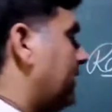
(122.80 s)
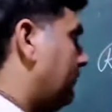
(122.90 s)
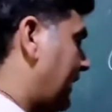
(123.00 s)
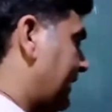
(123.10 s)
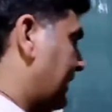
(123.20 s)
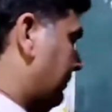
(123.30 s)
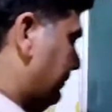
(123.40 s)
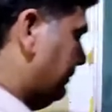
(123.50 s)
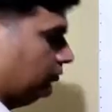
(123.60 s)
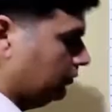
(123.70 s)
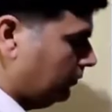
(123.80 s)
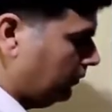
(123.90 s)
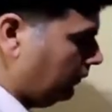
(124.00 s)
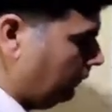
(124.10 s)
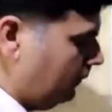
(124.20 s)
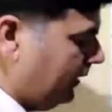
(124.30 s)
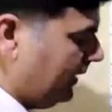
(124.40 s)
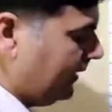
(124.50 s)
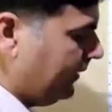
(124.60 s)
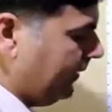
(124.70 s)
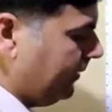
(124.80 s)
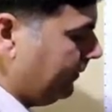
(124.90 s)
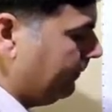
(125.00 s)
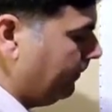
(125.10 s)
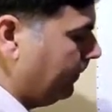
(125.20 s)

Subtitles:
we divide them, we get here